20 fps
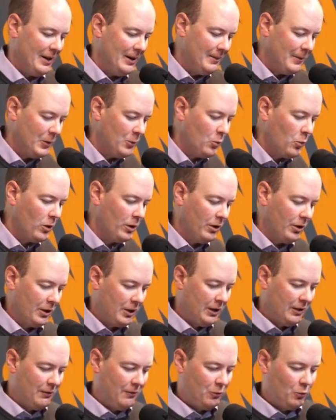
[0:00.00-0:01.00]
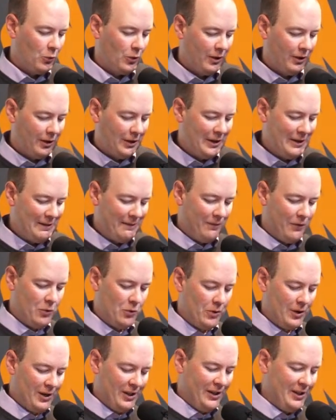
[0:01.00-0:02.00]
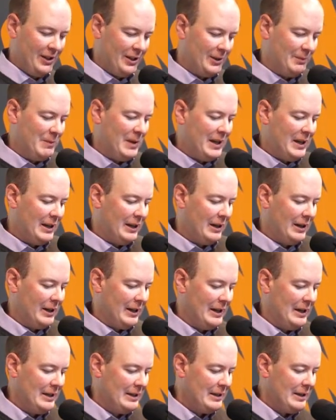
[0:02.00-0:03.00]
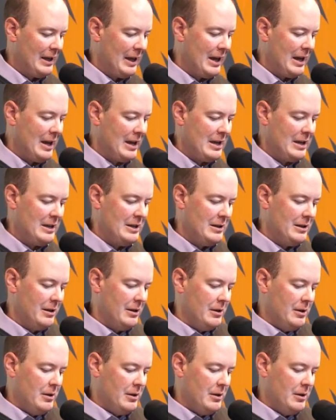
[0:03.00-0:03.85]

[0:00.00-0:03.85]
Um, we're mean. looking we're looking forward to this being a a